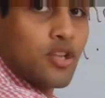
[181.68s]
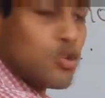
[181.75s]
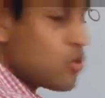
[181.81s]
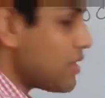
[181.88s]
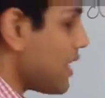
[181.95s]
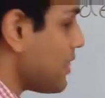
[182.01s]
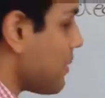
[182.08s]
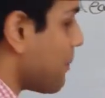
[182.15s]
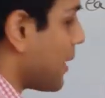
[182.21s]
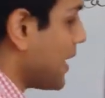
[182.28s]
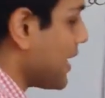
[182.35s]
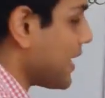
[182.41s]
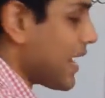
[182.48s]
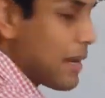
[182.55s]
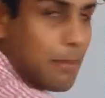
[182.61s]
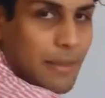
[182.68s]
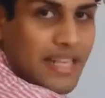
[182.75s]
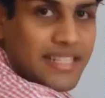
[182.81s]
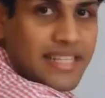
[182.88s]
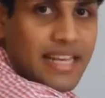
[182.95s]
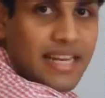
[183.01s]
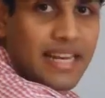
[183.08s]
so that the money can be
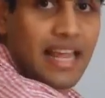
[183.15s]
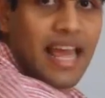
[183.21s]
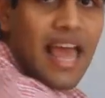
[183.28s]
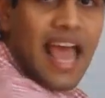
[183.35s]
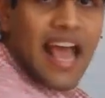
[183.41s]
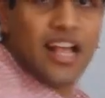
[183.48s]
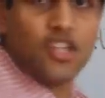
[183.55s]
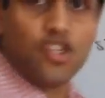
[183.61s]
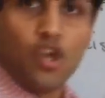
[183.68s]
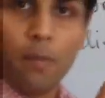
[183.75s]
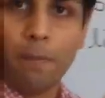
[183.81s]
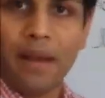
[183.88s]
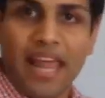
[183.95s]
seen. As you're